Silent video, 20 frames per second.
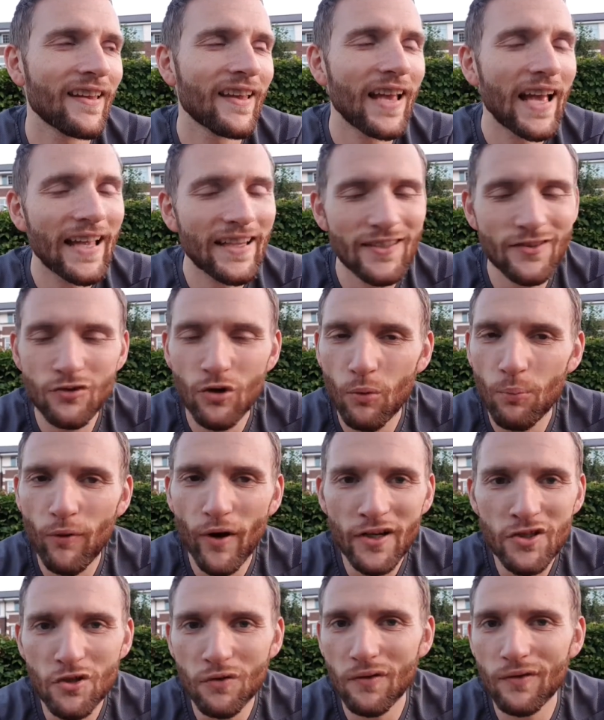And it's no
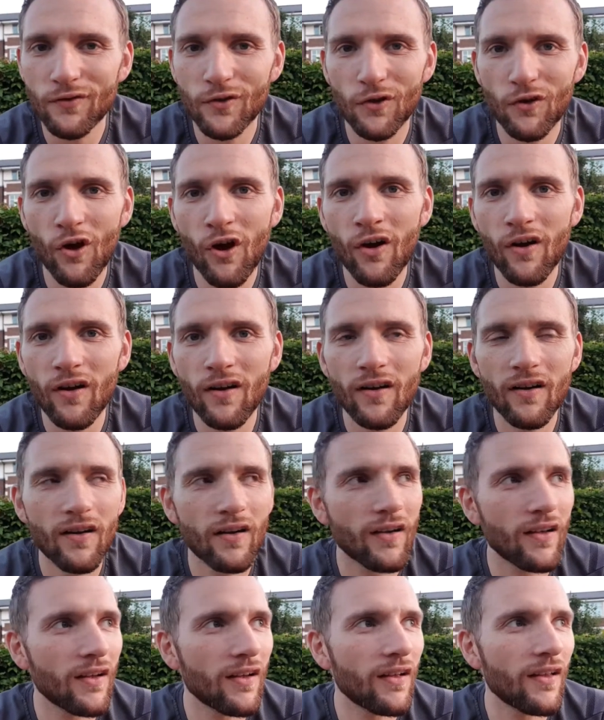pressure if you're not
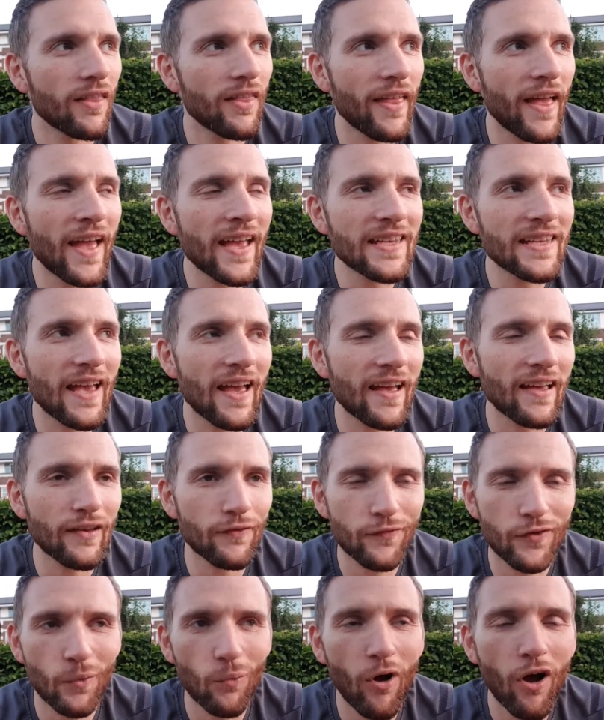there yet,
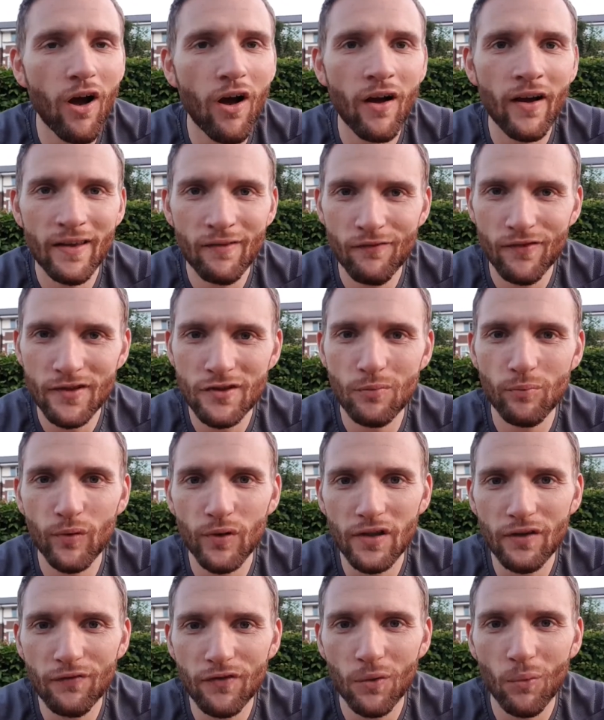if you are invisible,
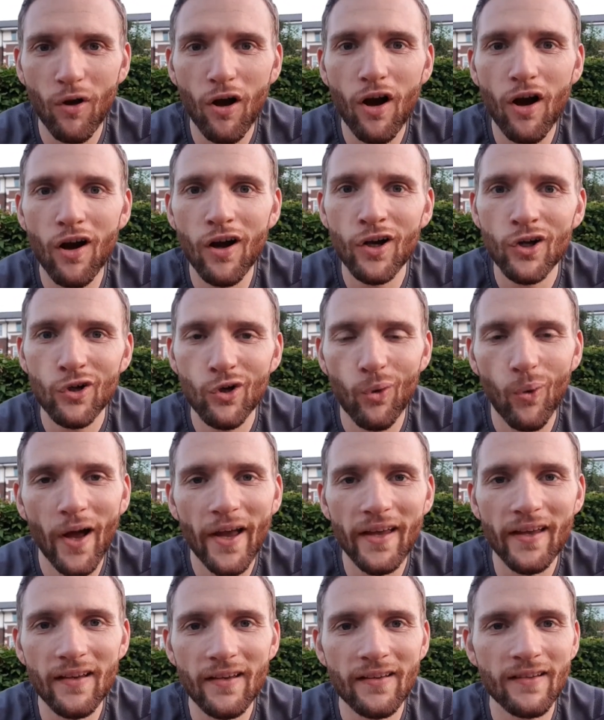if you are
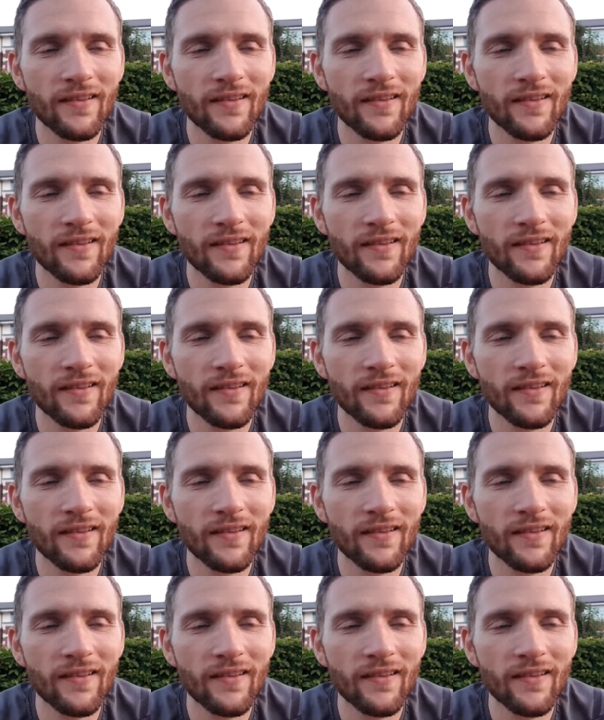quiet.